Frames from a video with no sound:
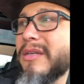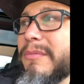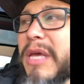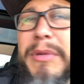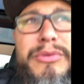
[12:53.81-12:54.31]

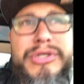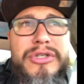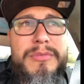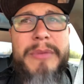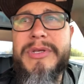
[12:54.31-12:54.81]
maybe it was
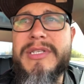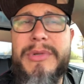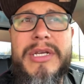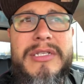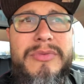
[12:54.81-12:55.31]
you, maybe it's
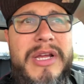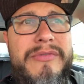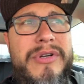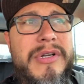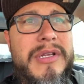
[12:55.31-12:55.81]
somebody else,
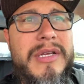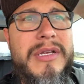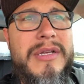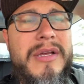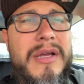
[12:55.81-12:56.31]
whatever,
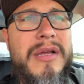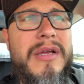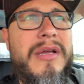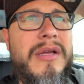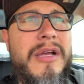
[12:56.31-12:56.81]

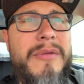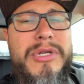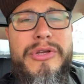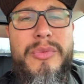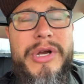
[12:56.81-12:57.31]
you
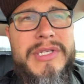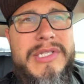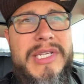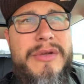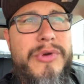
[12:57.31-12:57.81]
know, you work as a
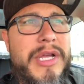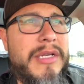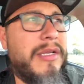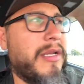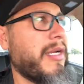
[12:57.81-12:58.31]
team, right?
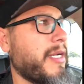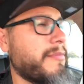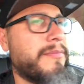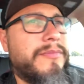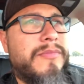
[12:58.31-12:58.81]

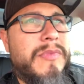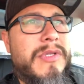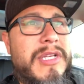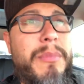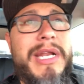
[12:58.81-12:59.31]

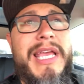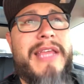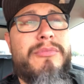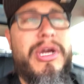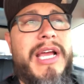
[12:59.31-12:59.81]
Somebody
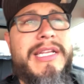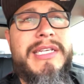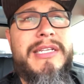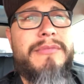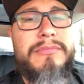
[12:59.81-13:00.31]
had the bright
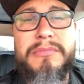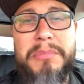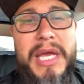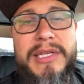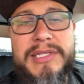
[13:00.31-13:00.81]
idea to,
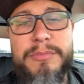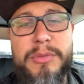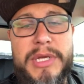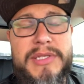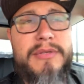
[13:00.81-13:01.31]
man, let's
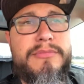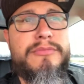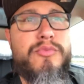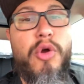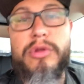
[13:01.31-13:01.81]
implement some
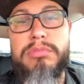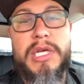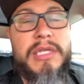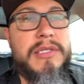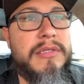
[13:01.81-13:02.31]

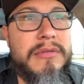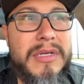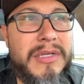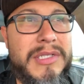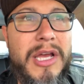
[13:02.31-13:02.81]
rollerblades
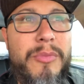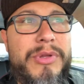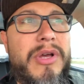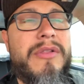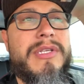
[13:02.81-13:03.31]
to help
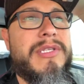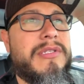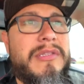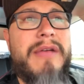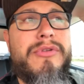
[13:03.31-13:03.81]
with all
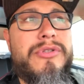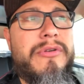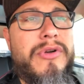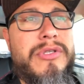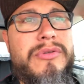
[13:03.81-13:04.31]
this level
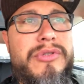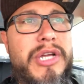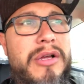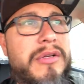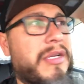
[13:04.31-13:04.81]
traversal, you know.